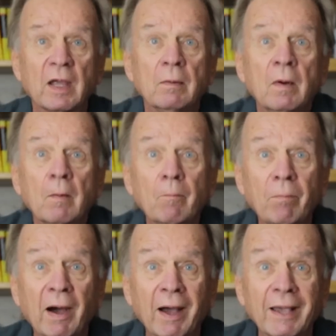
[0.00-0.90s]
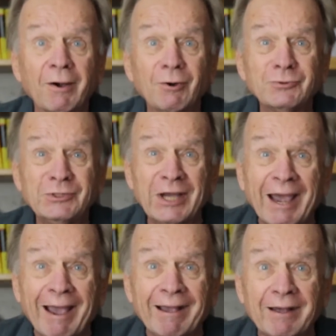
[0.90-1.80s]
again?
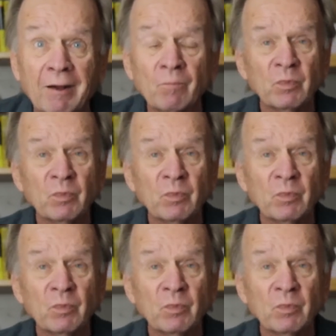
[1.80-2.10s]
Biotech.